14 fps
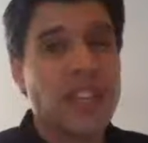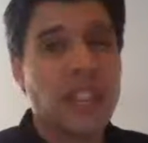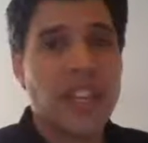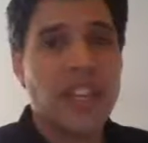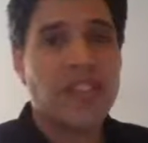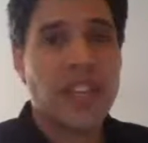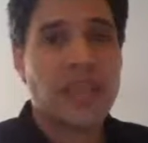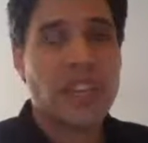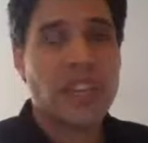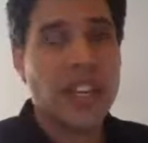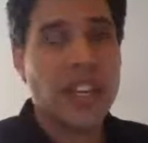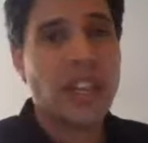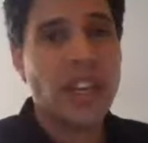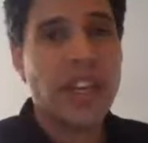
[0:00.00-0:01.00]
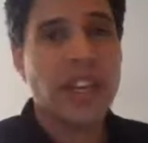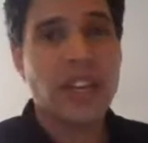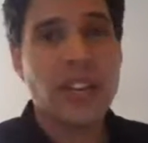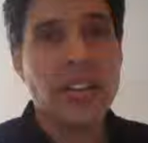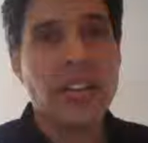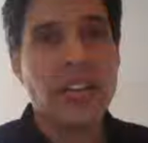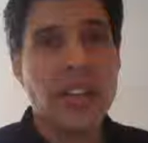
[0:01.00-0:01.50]
The teachers have to say, look,
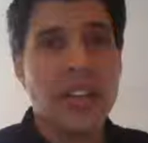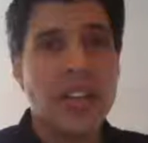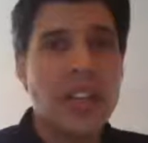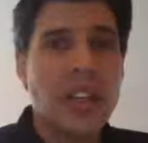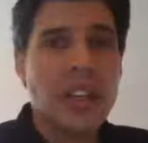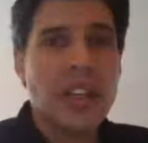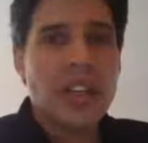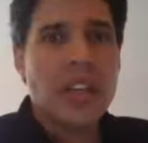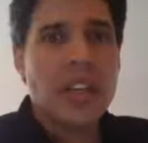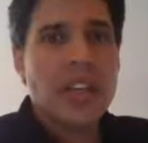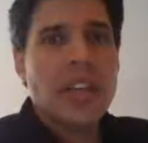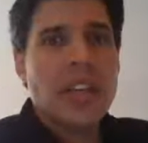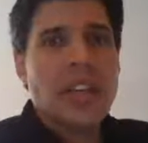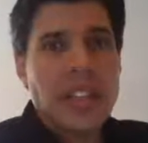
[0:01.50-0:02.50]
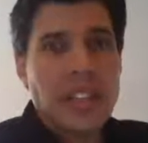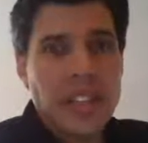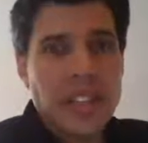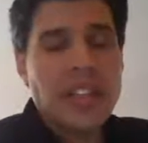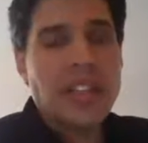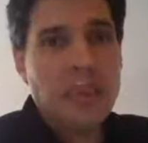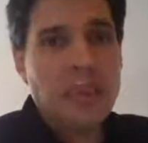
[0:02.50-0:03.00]

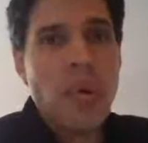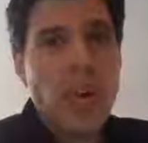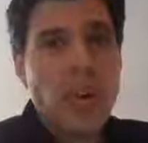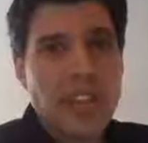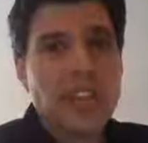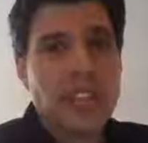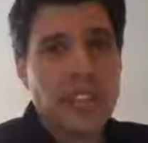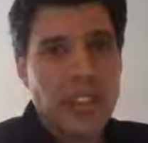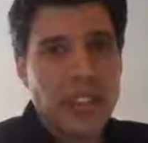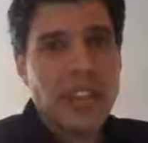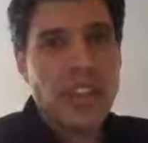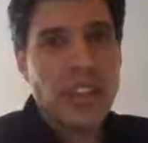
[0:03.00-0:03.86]
this is important.